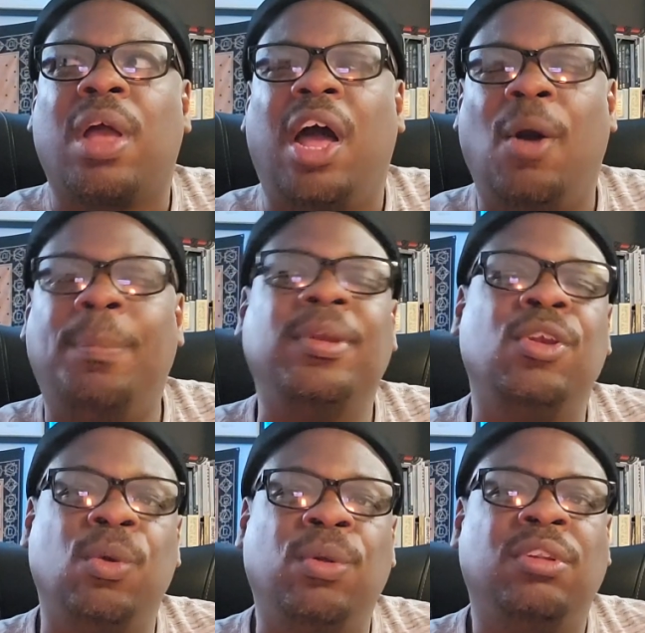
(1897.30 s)
helping
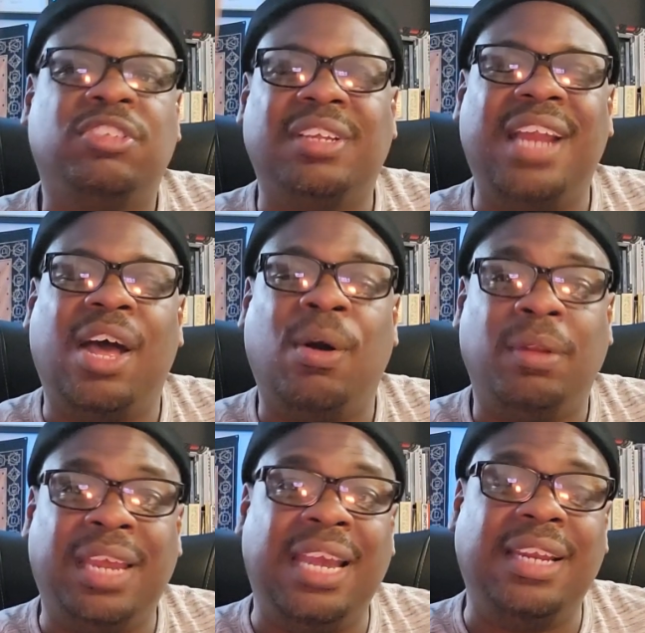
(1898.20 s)
you to not
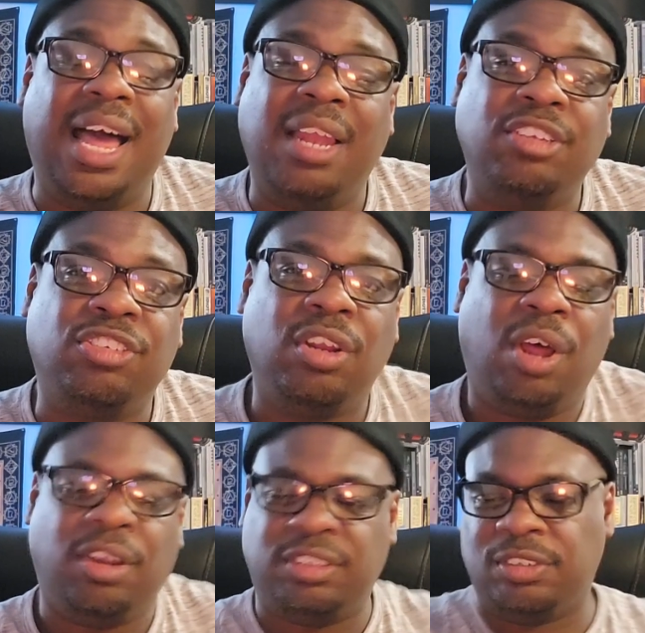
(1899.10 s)
only acknowledge the
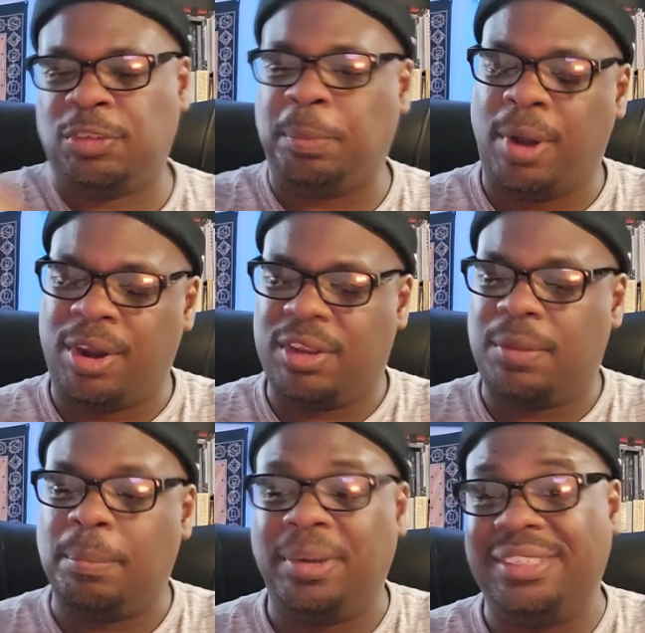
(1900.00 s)
loss of spark,
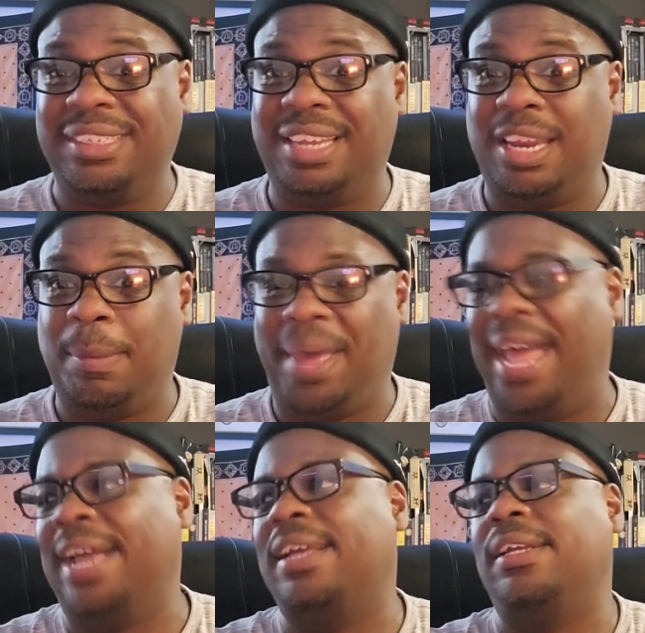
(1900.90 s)
but to get it back.